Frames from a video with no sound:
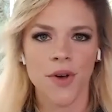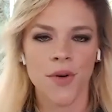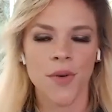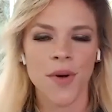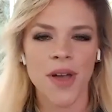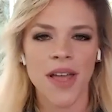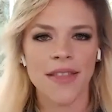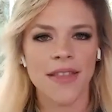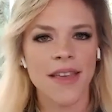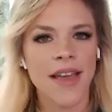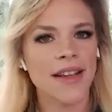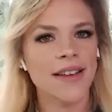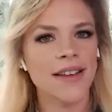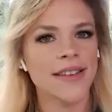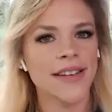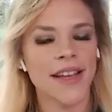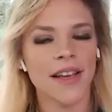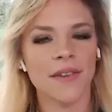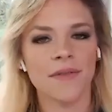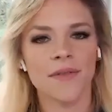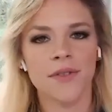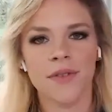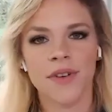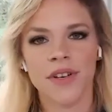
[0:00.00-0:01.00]
we had the
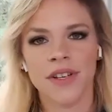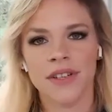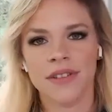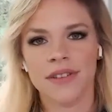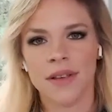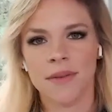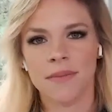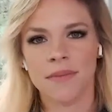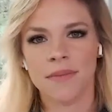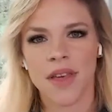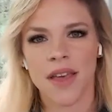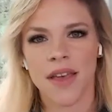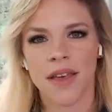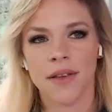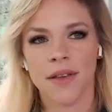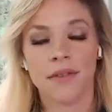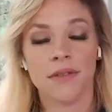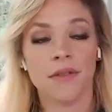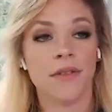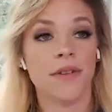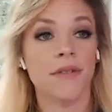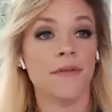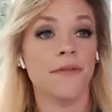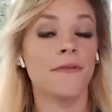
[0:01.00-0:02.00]
idea of doing something
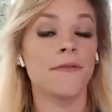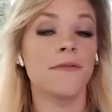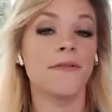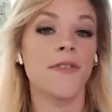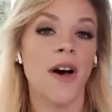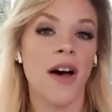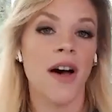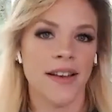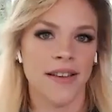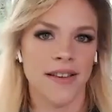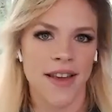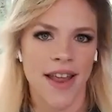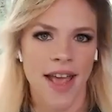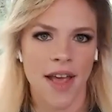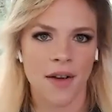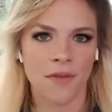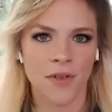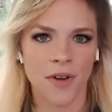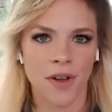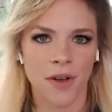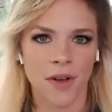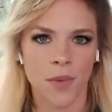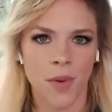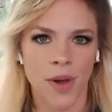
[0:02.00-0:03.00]
sort of fun
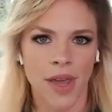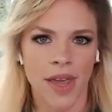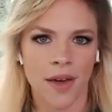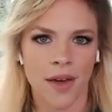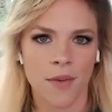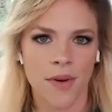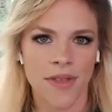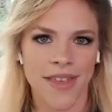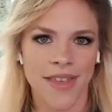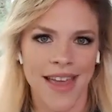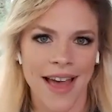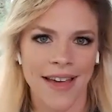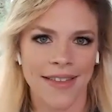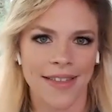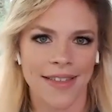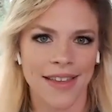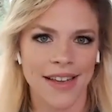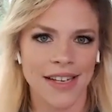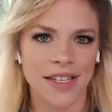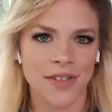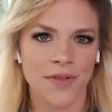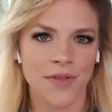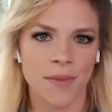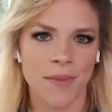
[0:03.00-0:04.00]
every week with the
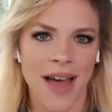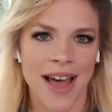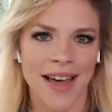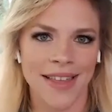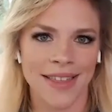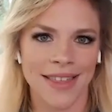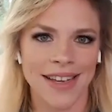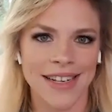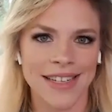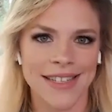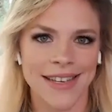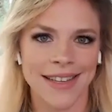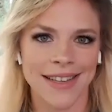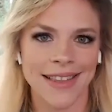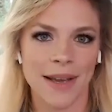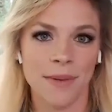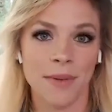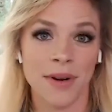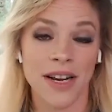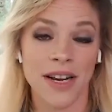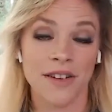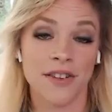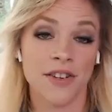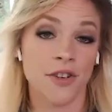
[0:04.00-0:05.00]
athletes from Athletes
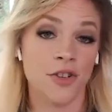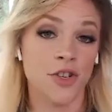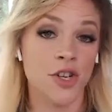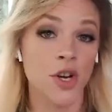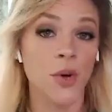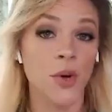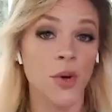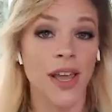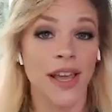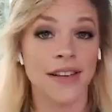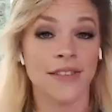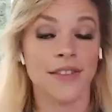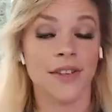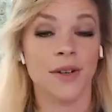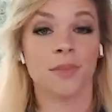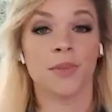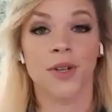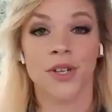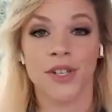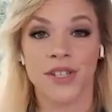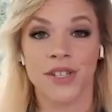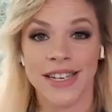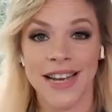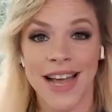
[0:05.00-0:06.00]
Unlimited to showcase their
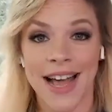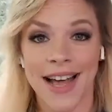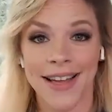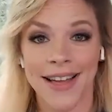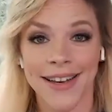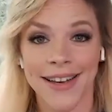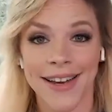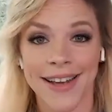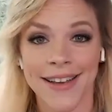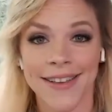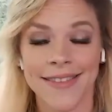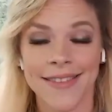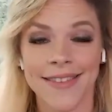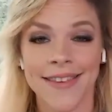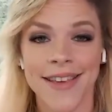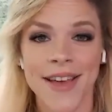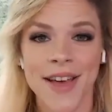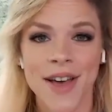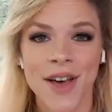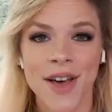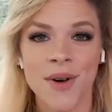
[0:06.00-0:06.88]
personalities.